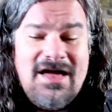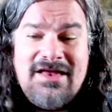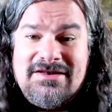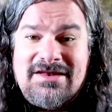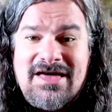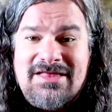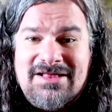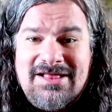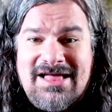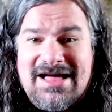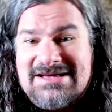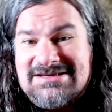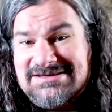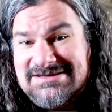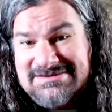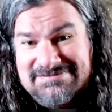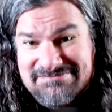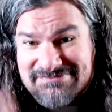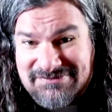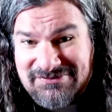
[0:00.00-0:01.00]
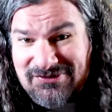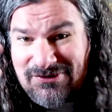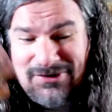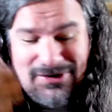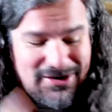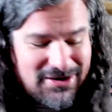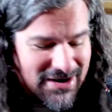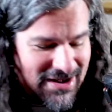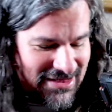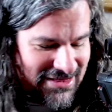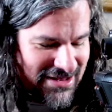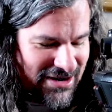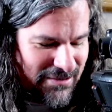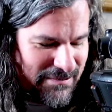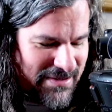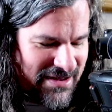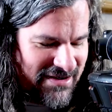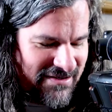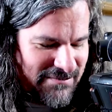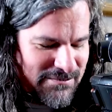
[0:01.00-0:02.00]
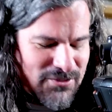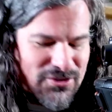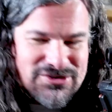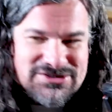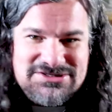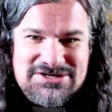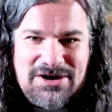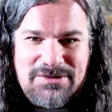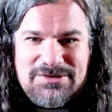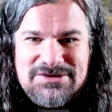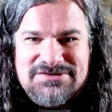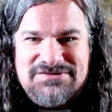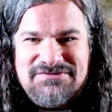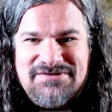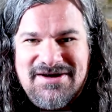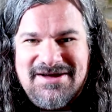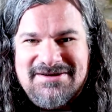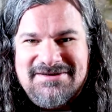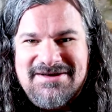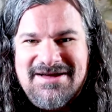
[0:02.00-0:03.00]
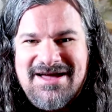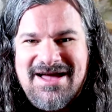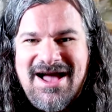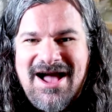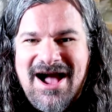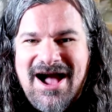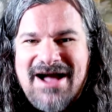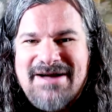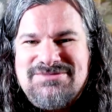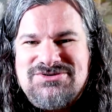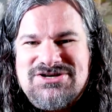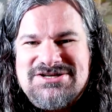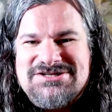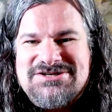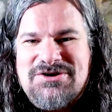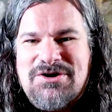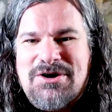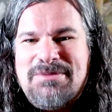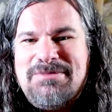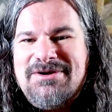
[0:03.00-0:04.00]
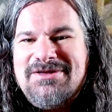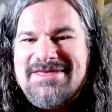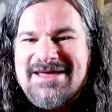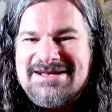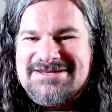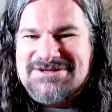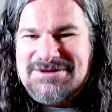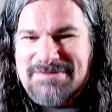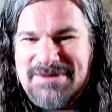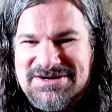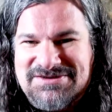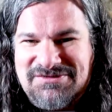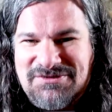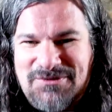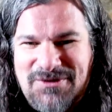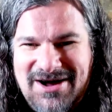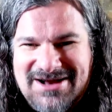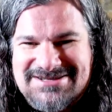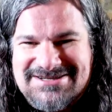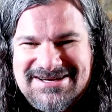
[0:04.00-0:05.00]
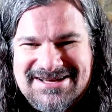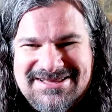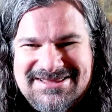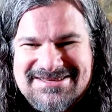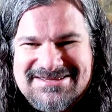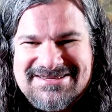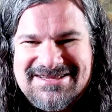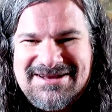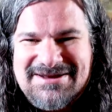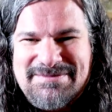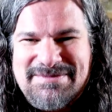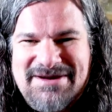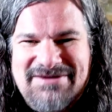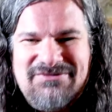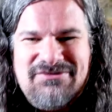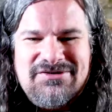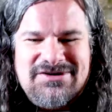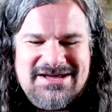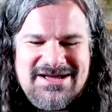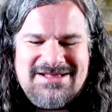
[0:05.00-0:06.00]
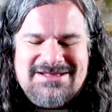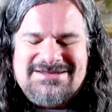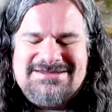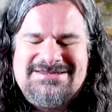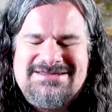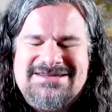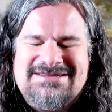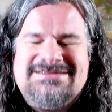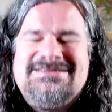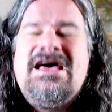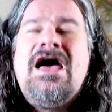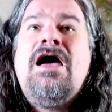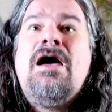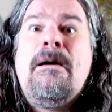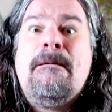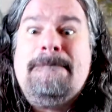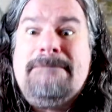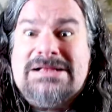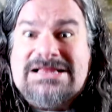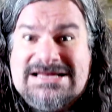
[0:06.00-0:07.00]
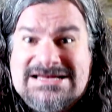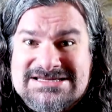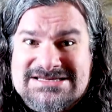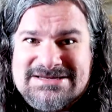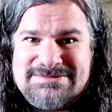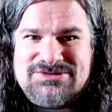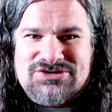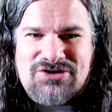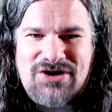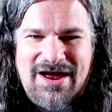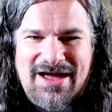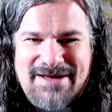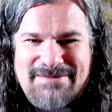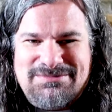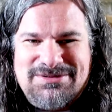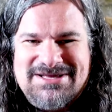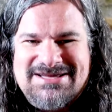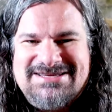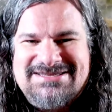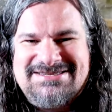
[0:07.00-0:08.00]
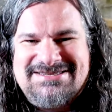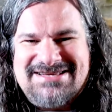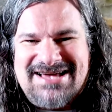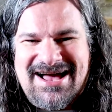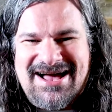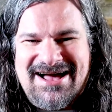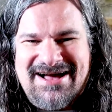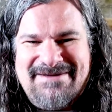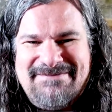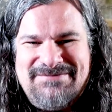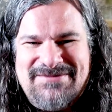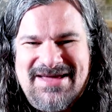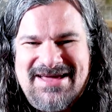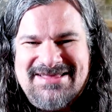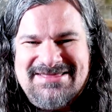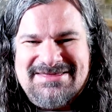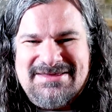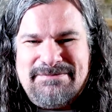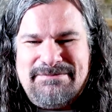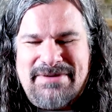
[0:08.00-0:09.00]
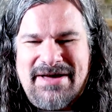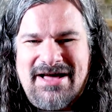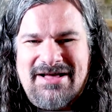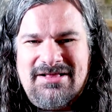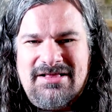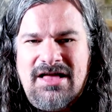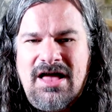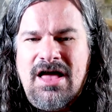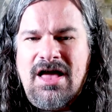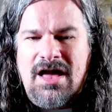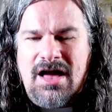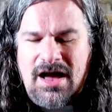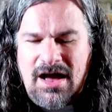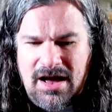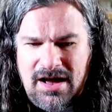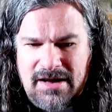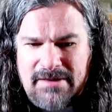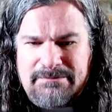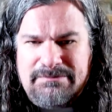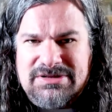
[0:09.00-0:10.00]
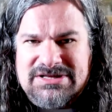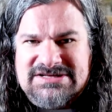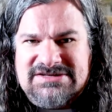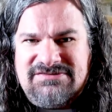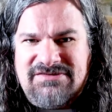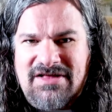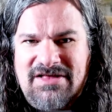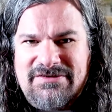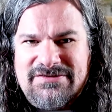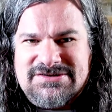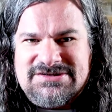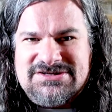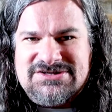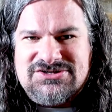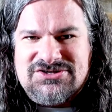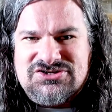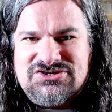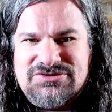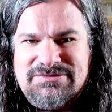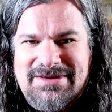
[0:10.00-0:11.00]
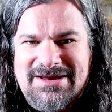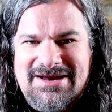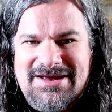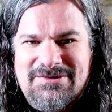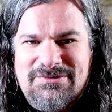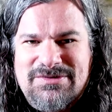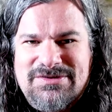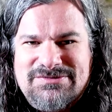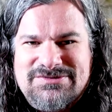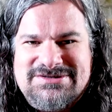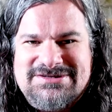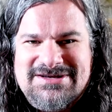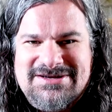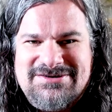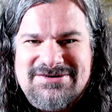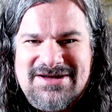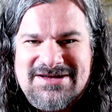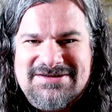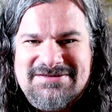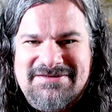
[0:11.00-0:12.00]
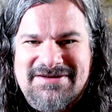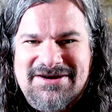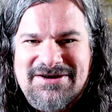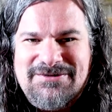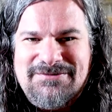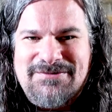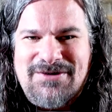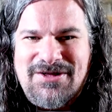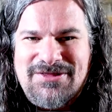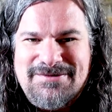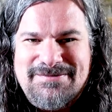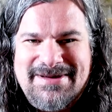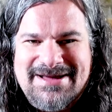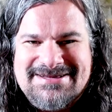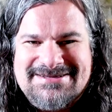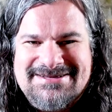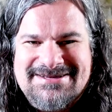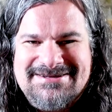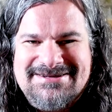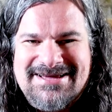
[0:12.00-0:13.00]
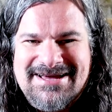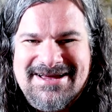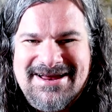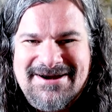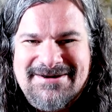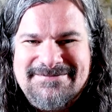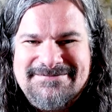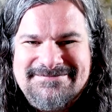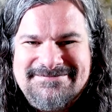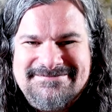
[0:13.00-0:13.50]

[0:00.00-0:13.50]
Nonetheless, for a little bit of more Star Wars fun, I'm Jason Gorber. Thanks so much for watching this little bit of ridiculousness. Please subscribe. Please hit the bell. Please follow us on social media, and we will see you next video. All the best. Take care.